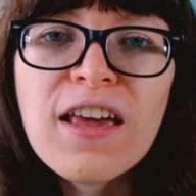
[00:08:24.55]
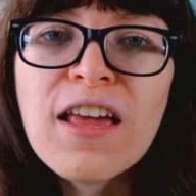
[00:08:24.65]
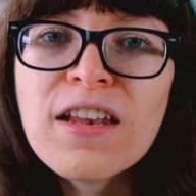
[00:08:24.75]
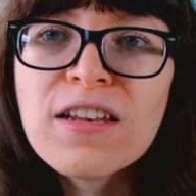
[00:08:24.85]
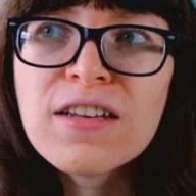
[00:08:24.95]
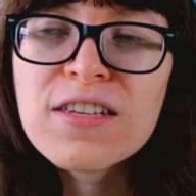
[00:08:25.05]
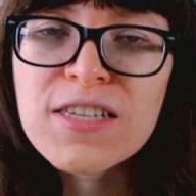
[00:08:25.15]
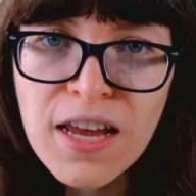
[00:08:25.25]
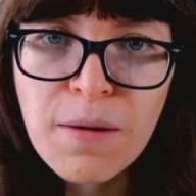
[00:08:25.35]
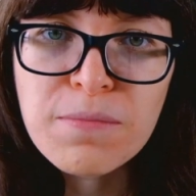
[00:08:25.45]
It
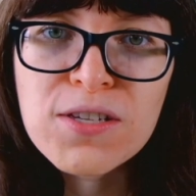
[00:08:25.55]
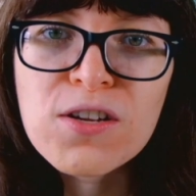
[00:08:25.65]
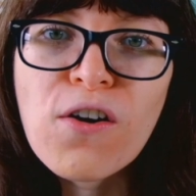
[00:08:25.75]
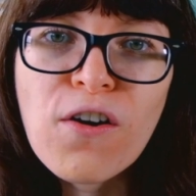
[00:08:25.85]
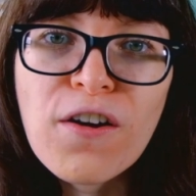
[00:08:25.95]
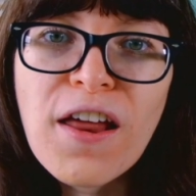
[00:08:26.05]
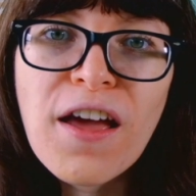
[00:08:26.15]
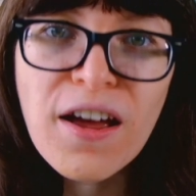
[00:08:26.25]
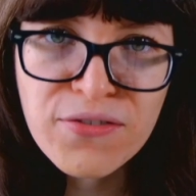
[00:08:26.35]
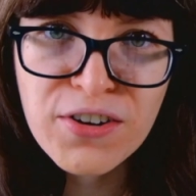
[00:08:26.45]
stamps on
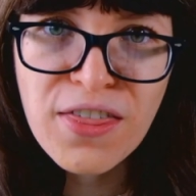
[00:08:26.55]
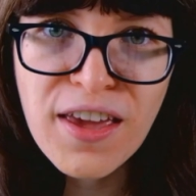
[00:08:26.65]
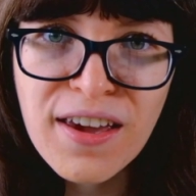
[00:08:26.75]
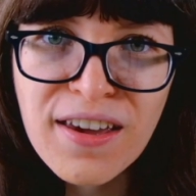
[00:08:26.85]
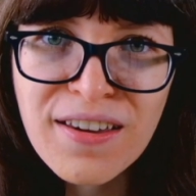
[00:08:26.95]
everything.